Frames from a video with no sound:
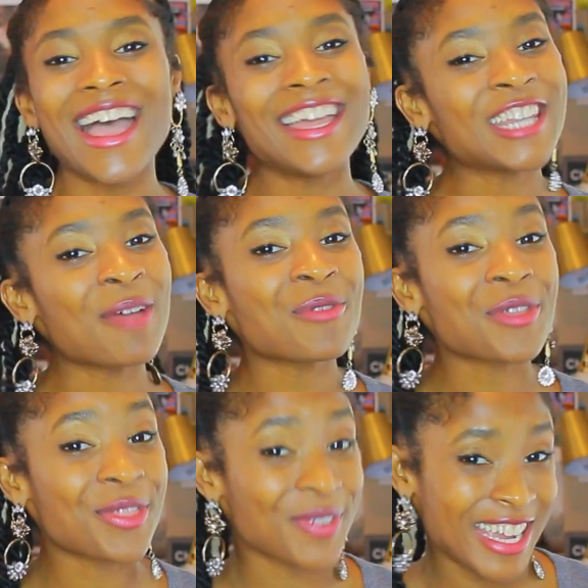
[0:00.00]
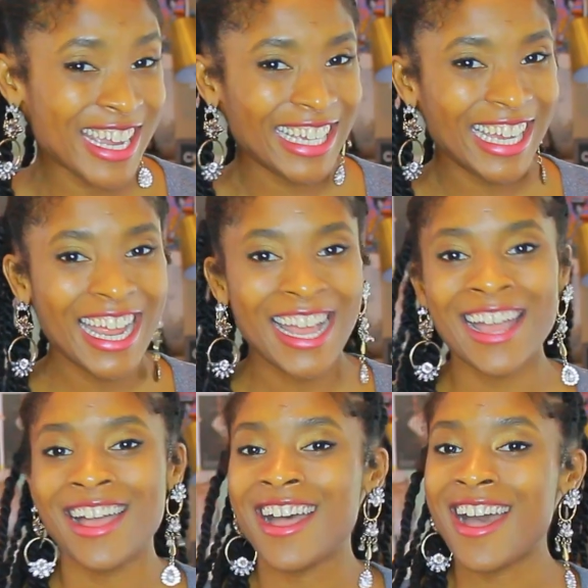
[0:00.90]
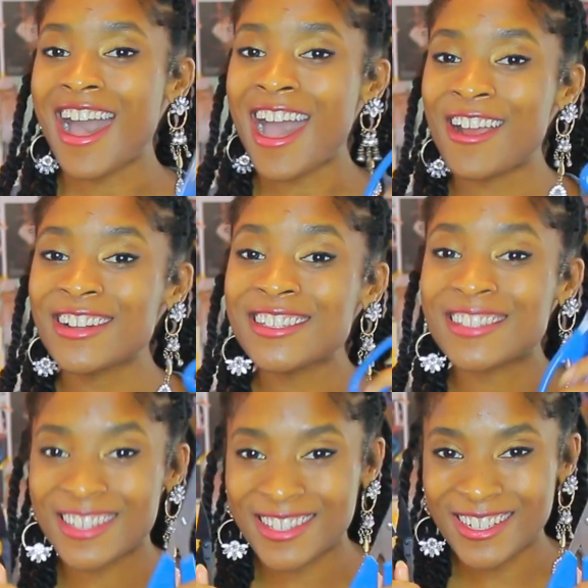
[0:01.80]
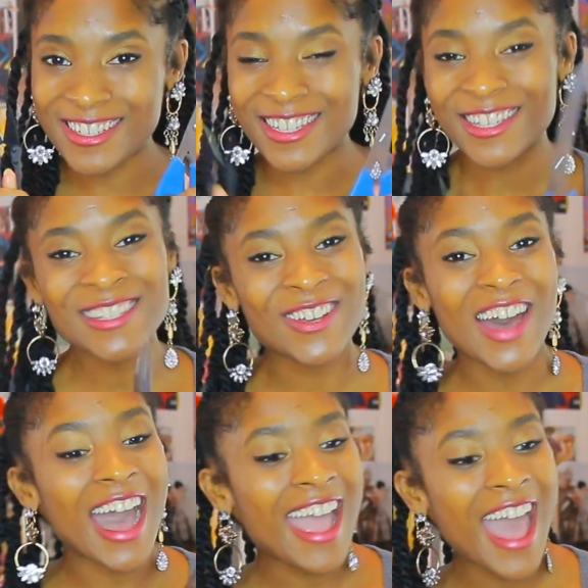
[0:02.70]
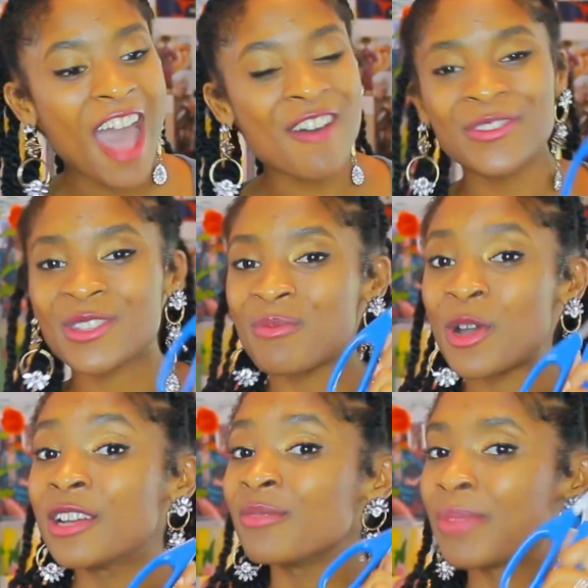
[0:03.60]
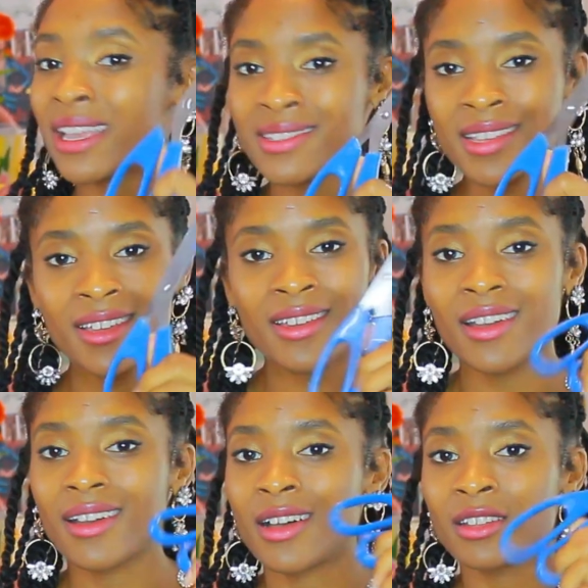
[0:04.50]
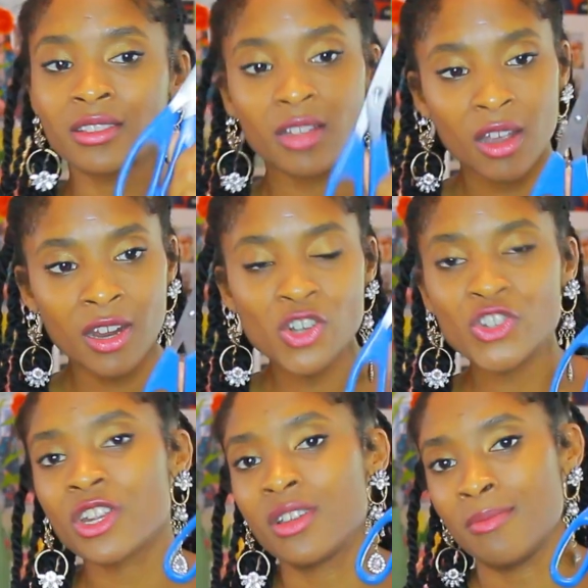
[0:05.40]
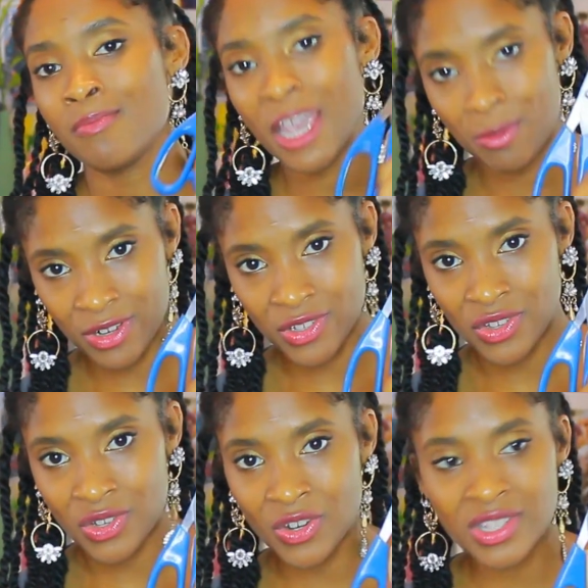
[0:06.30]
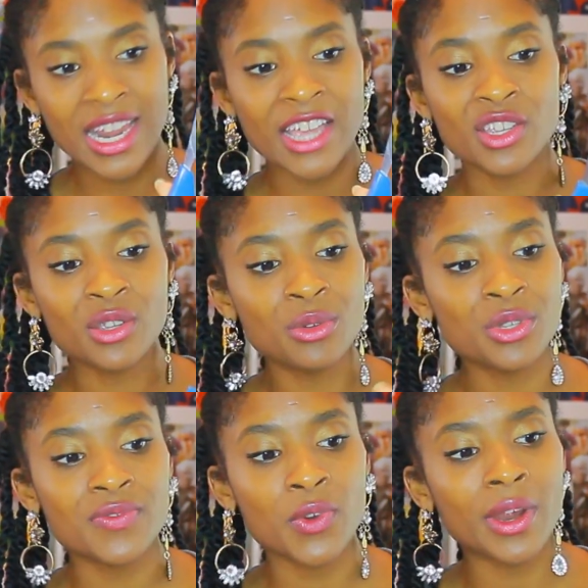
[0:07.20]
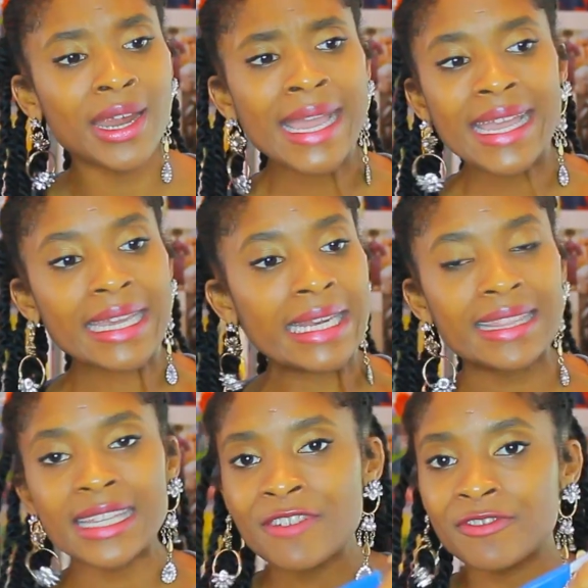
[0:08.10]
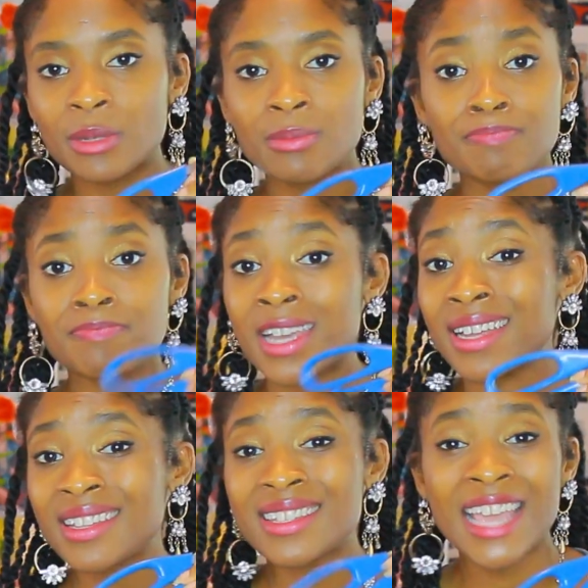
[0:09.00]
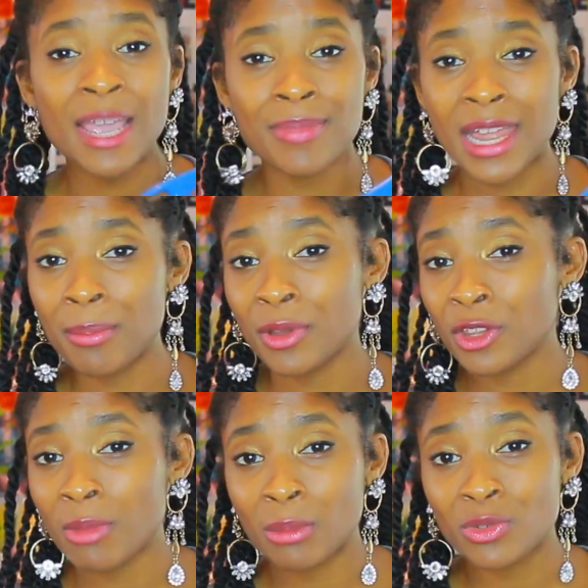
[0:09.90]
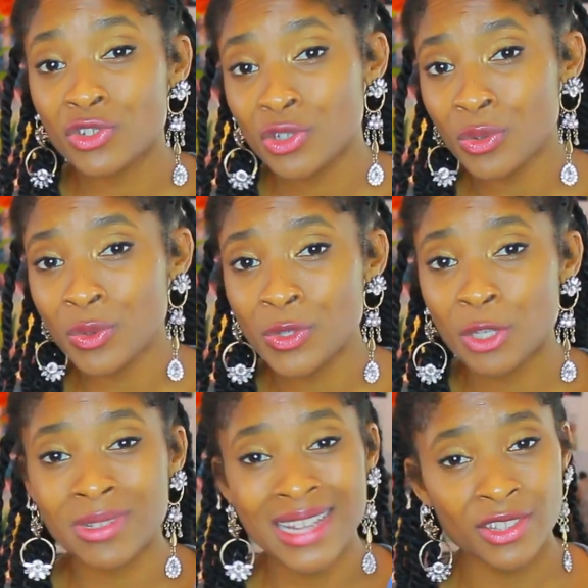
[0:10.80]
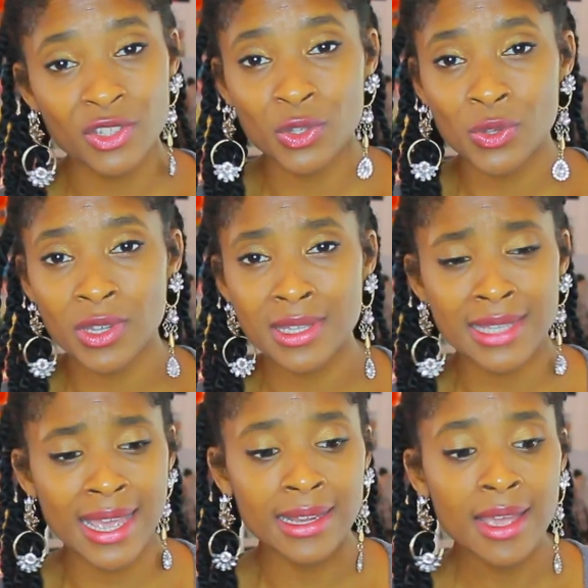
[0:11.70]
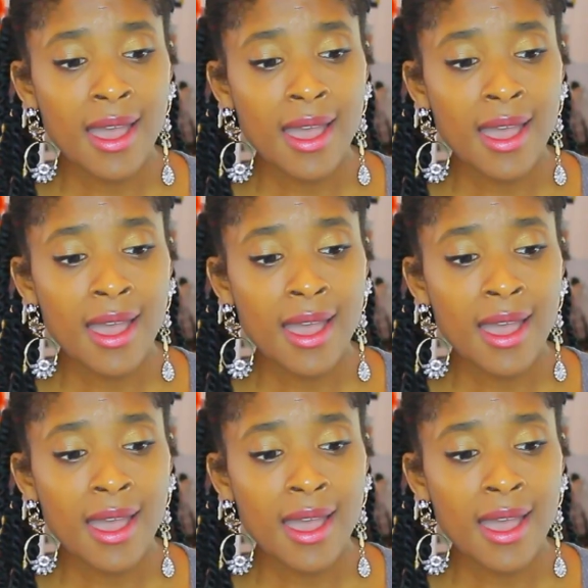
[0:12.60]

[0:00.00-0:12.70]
And number 3 are scissors. So I have some basic large paper scissors that I use for anything from cutting the tape that I put on the bottom of shoes to protect the shoes on set,